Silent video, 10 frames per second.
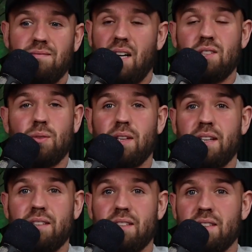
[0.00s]
I don't
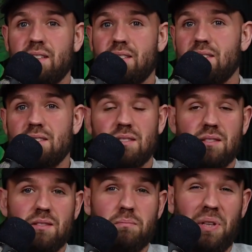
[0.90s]
like to
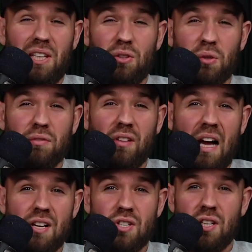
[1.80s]
be too
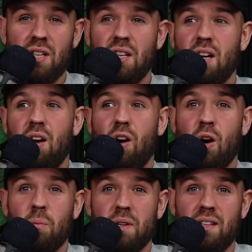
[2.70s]
flashy
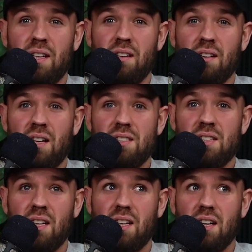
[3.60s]
or
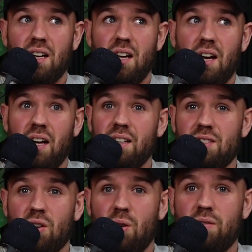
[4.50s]
materialistic, and
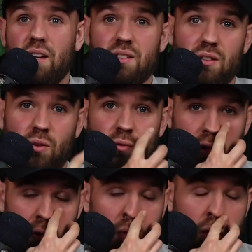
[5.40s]
these are all things that don't
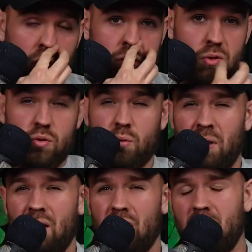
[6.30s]
really work on social
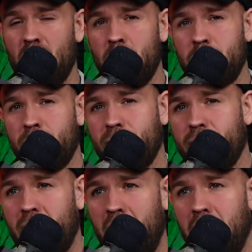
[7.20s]
media, you know.
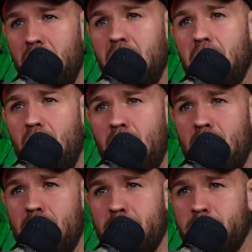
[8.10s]

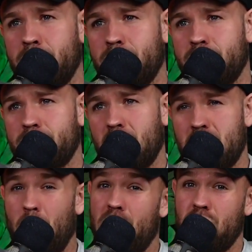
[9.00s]
Um,
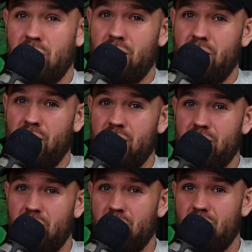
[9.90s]
especially in the
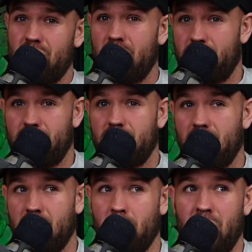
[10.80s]
fitness industry,
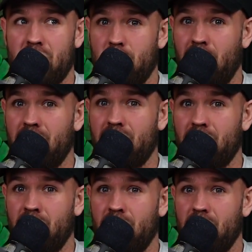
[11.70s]
the best way
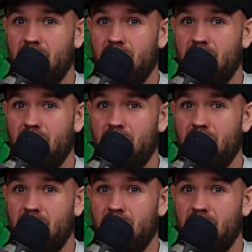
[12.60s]
to